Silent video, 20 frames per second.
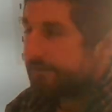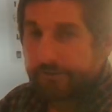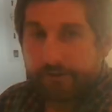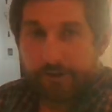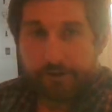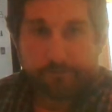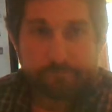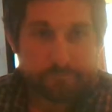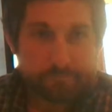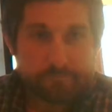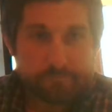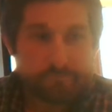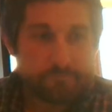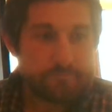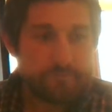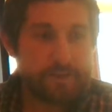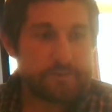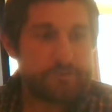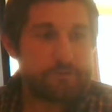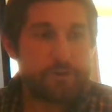So
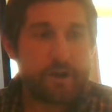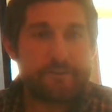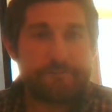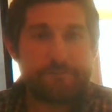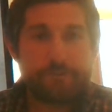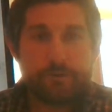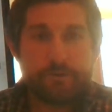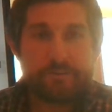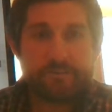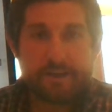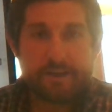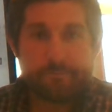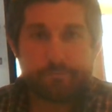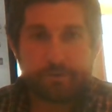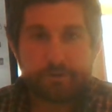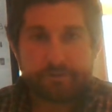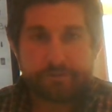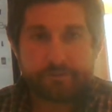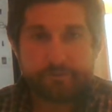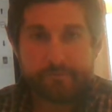let's try a few
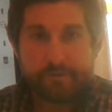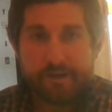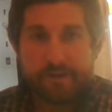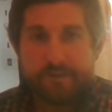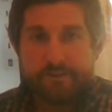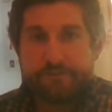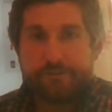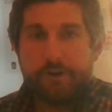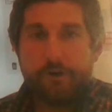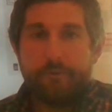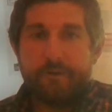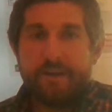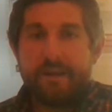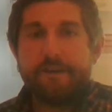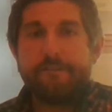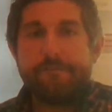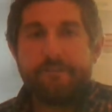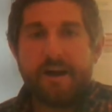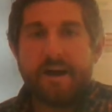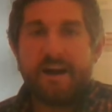examples. So
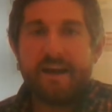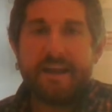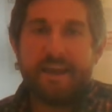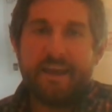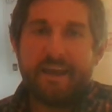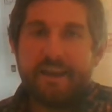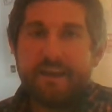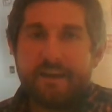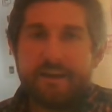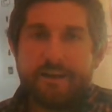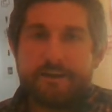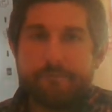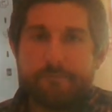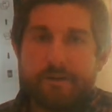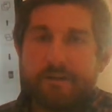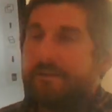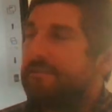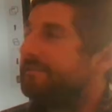if I am